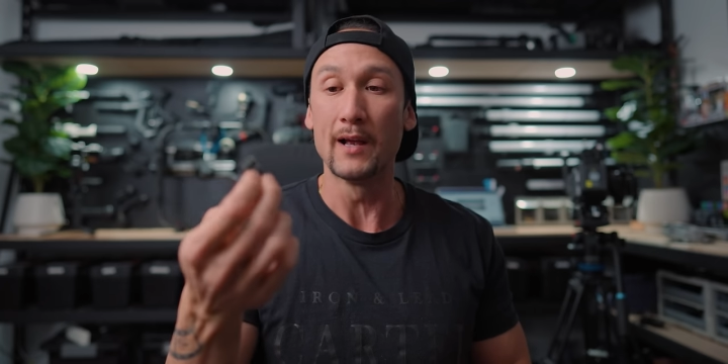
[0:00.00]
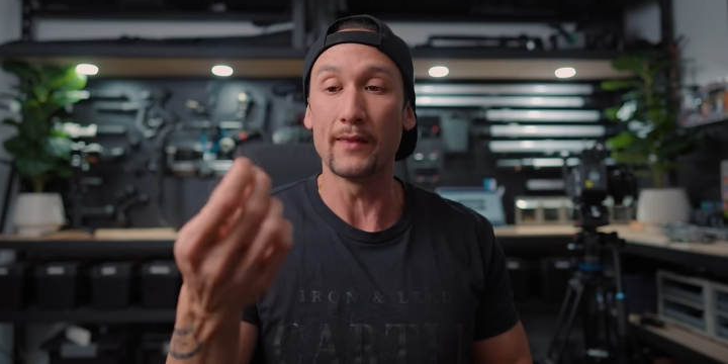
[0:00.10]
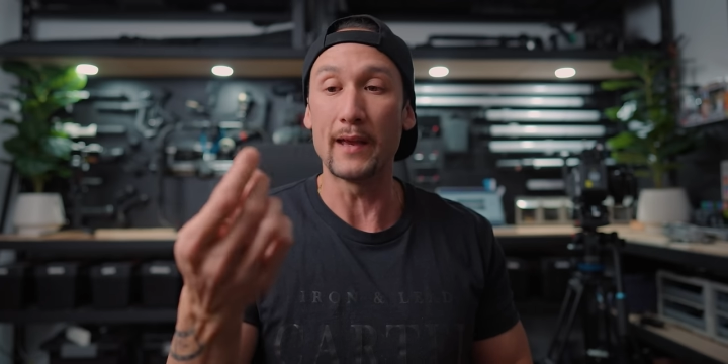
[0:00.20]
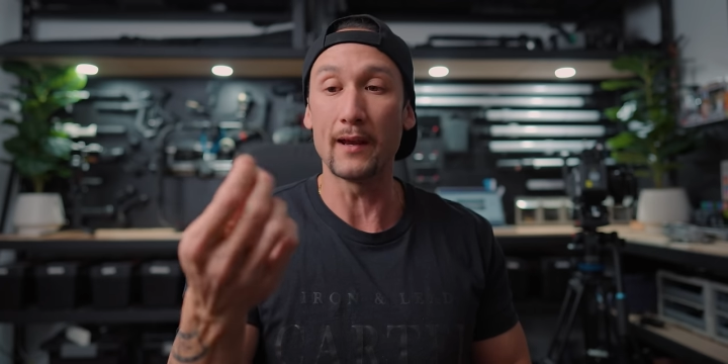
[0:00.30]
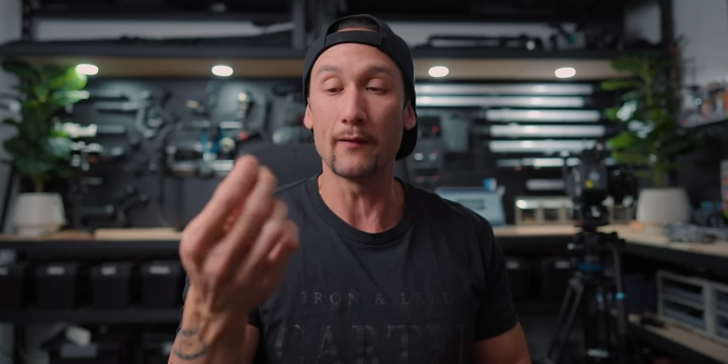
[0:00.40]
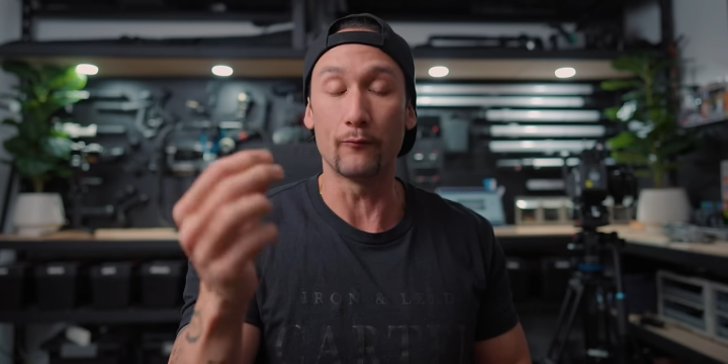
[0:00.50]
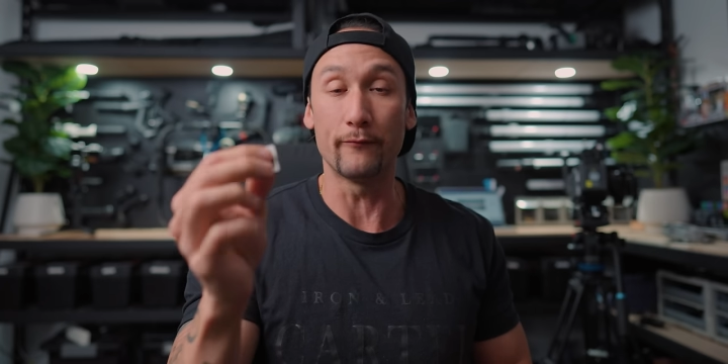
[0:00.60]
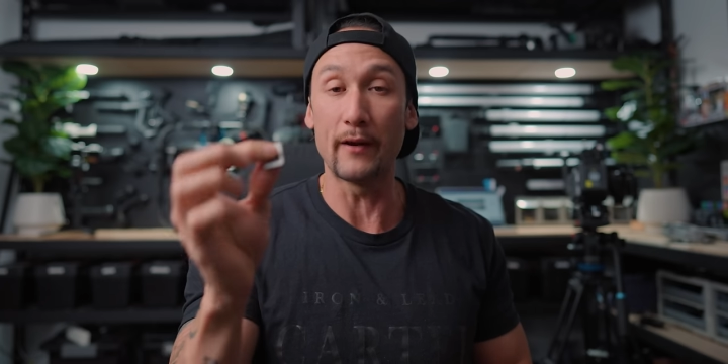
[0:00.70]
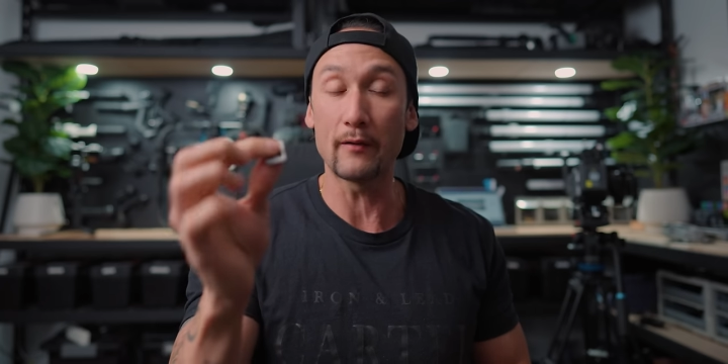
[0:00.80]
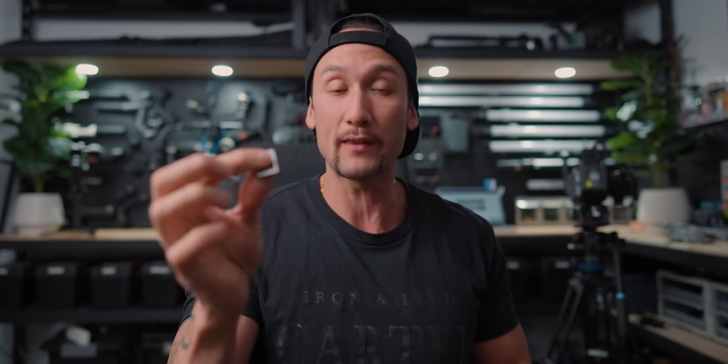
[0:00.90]
They're
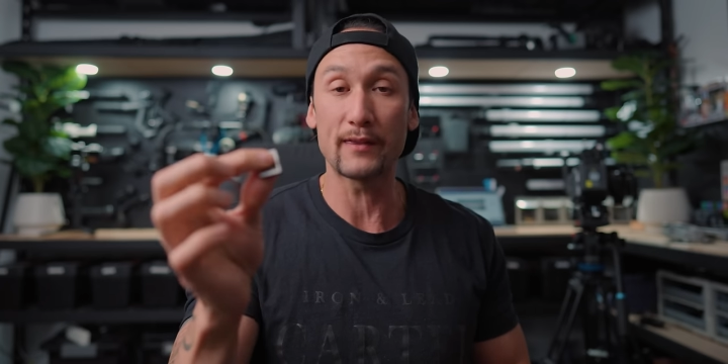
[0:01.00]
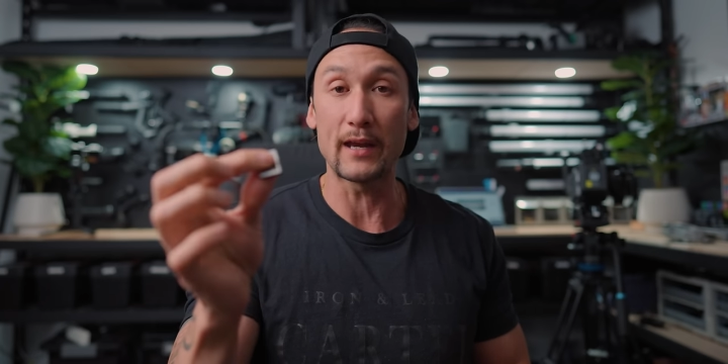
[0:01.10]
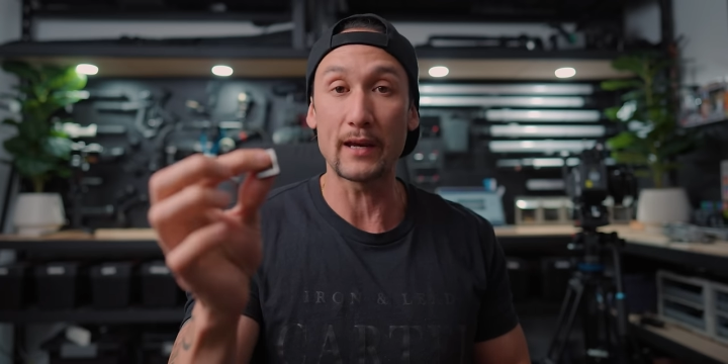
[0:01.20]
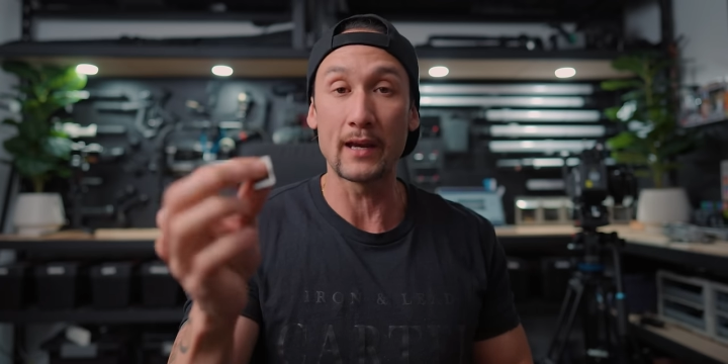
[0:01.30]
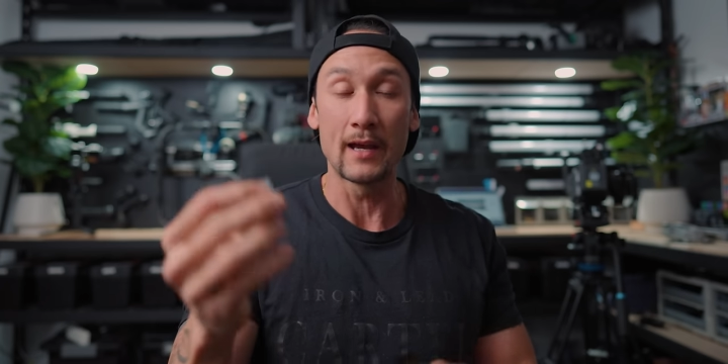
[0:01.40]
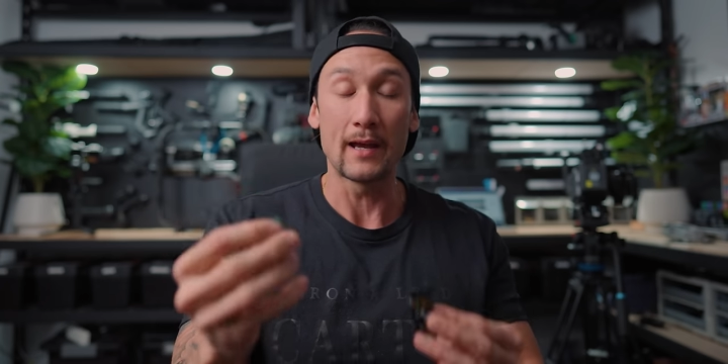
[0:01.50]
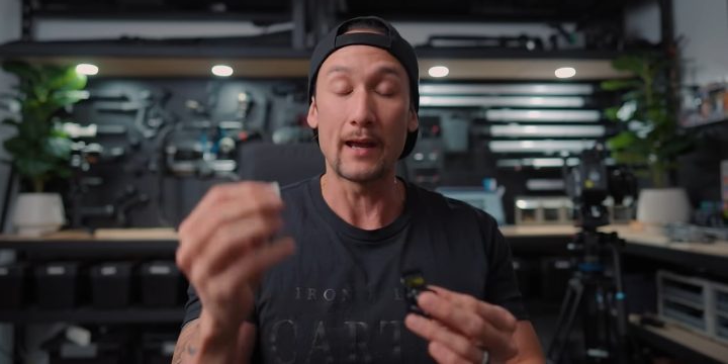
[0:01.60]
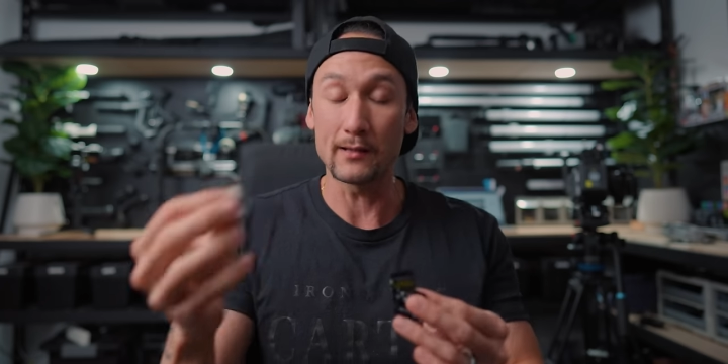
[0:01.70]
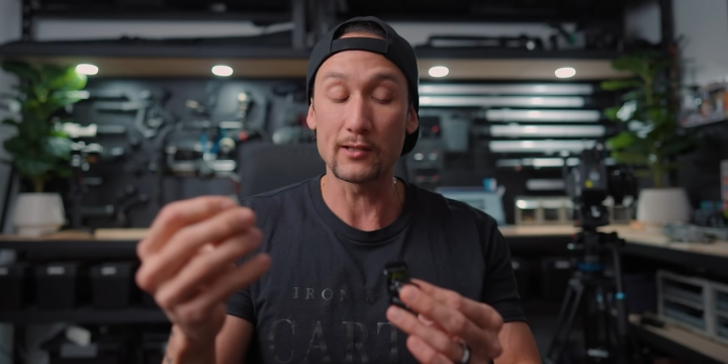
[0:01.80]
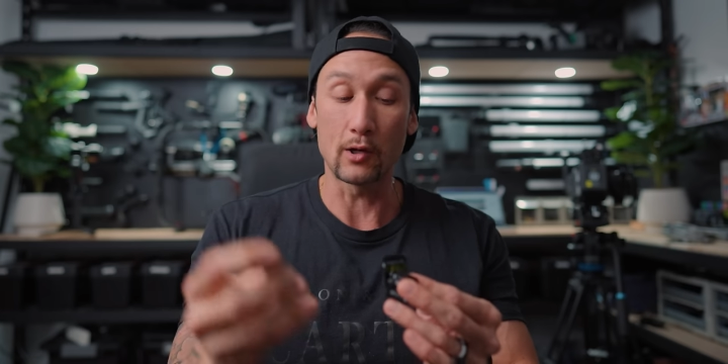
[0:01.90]
very thick
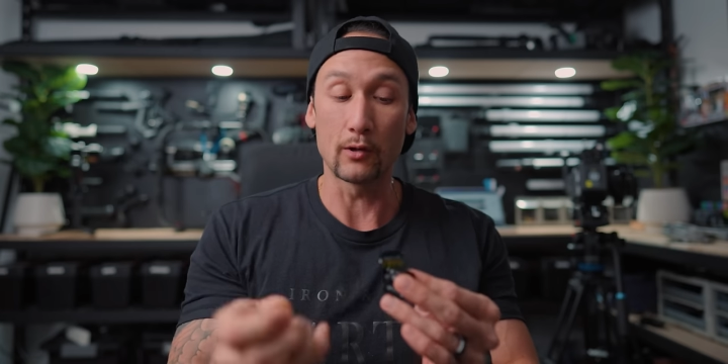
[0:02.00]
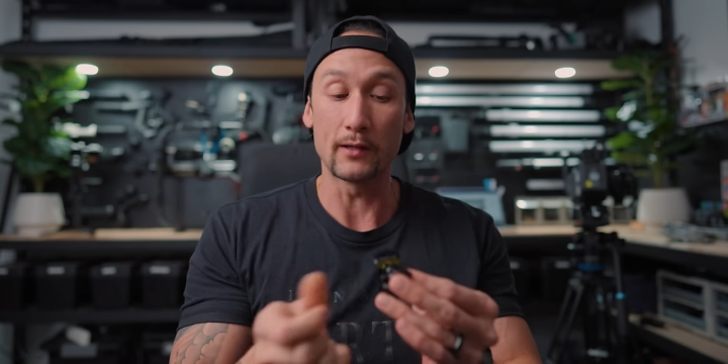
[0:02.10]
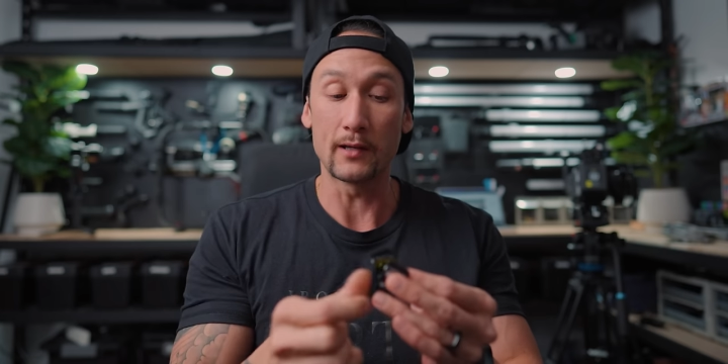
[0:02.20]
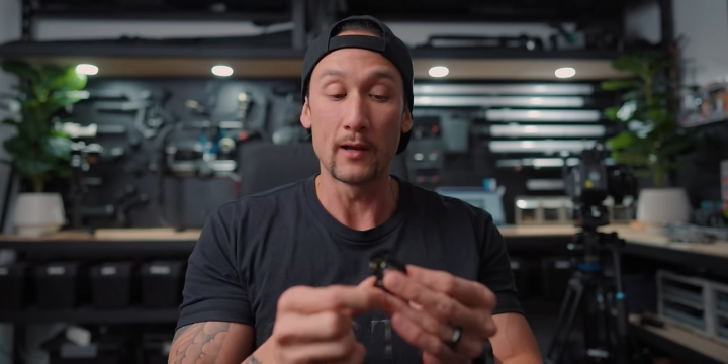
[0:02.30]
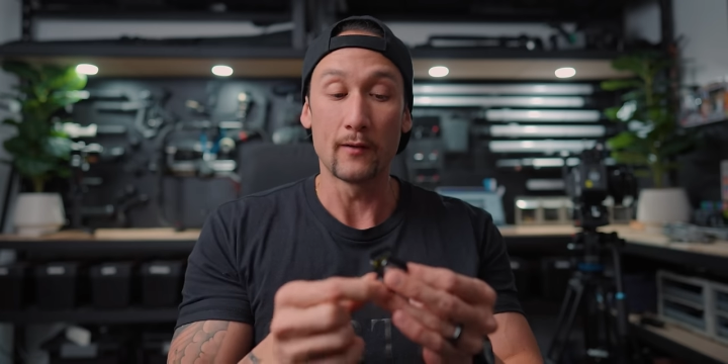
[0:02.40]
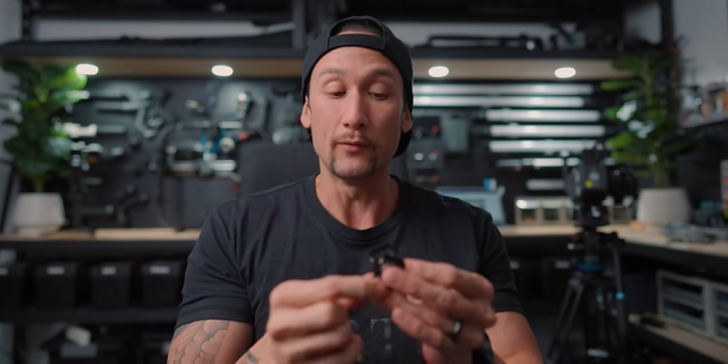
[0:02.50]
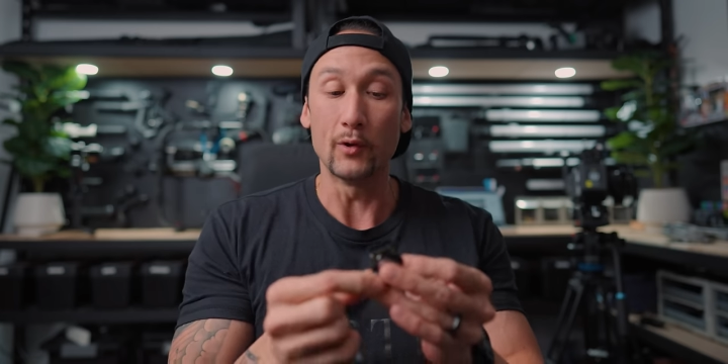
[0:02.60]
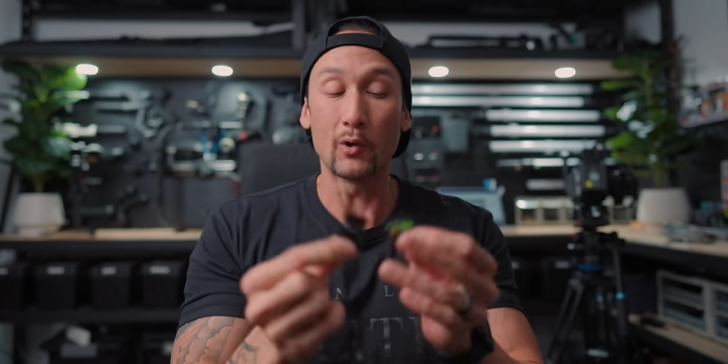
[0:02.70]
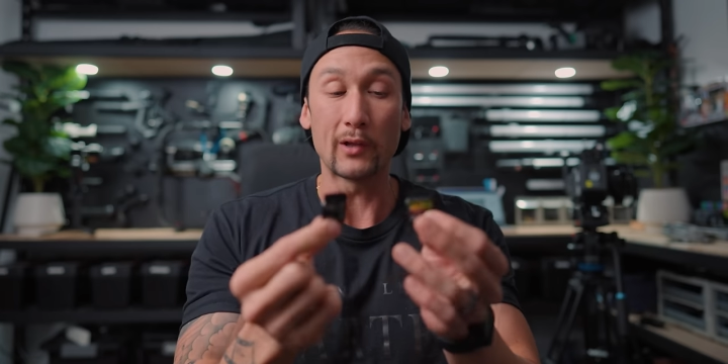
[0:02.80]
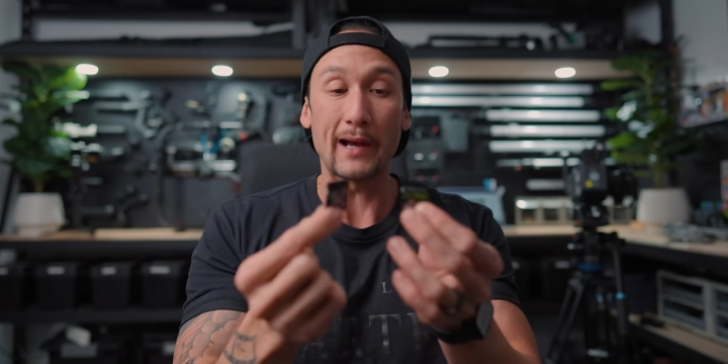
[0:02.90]
and solid,
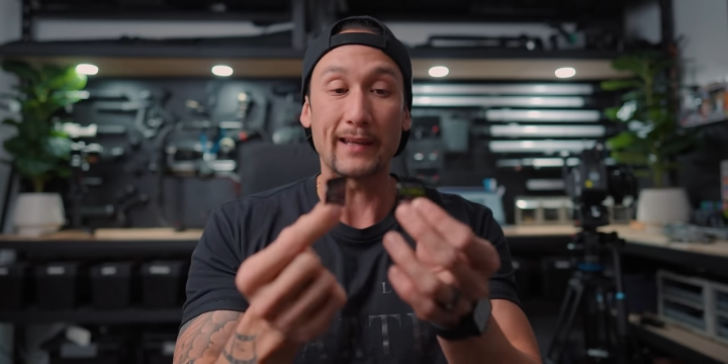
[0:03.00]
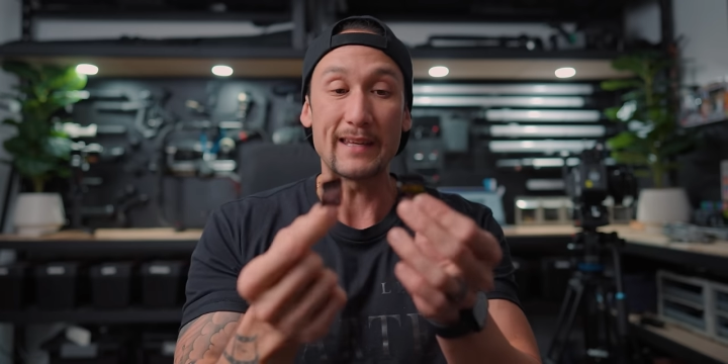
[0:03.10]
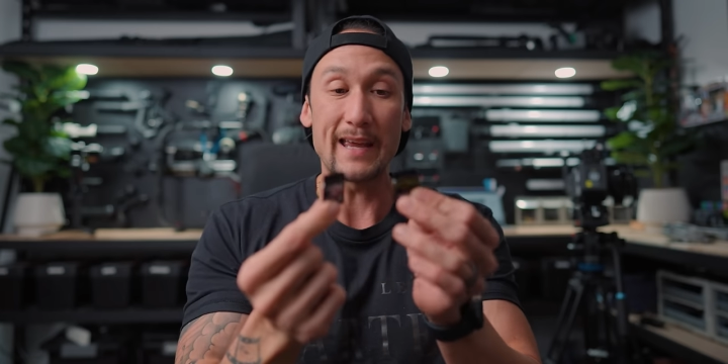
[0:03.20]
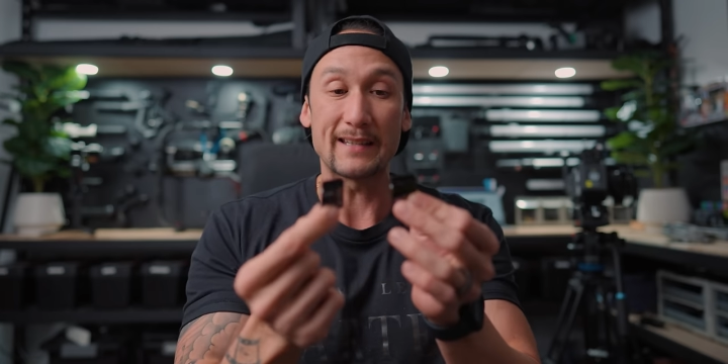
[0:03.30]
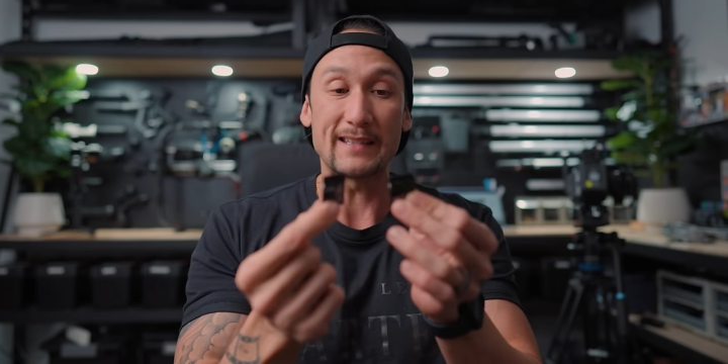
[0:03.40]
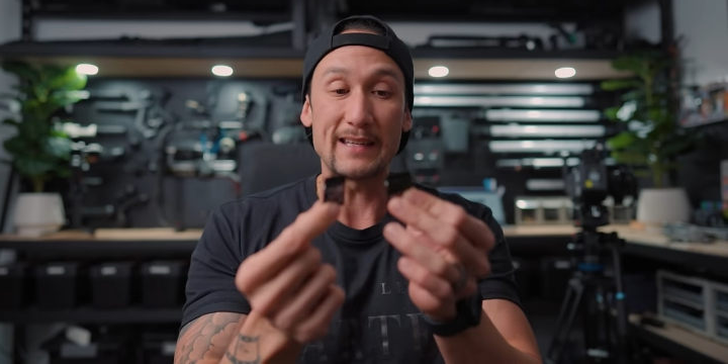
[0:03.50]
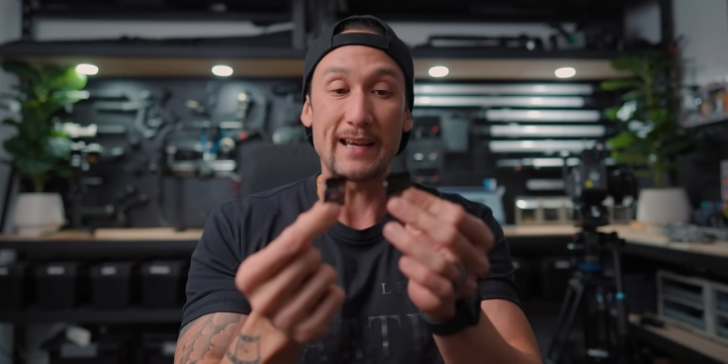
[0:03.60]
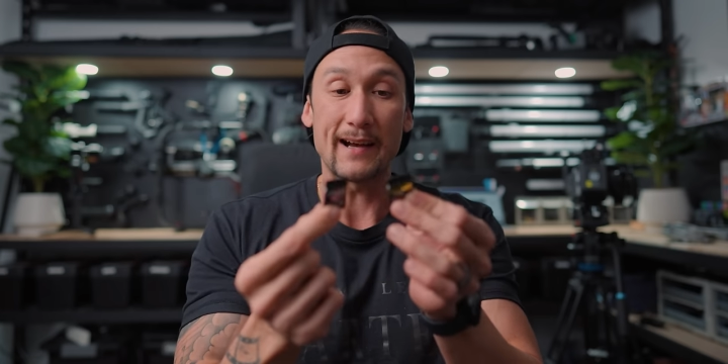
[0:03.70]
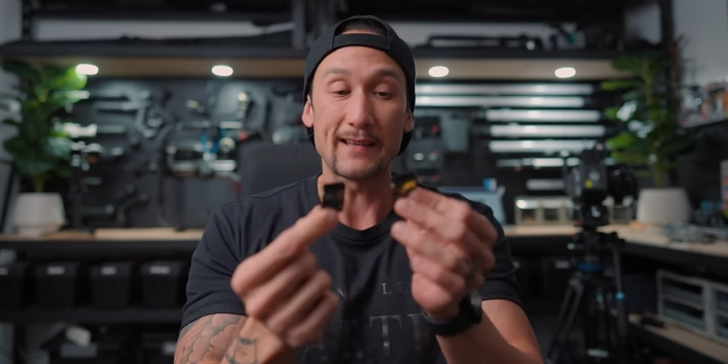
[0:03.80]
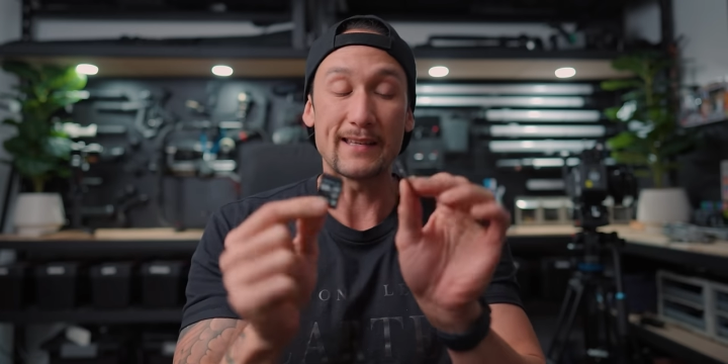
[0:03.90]
not like the SD
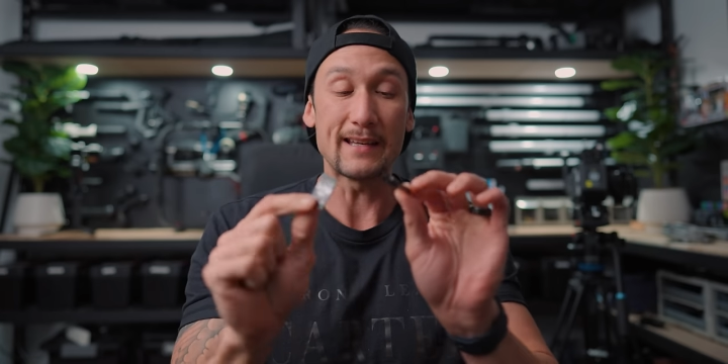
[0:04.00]
cards.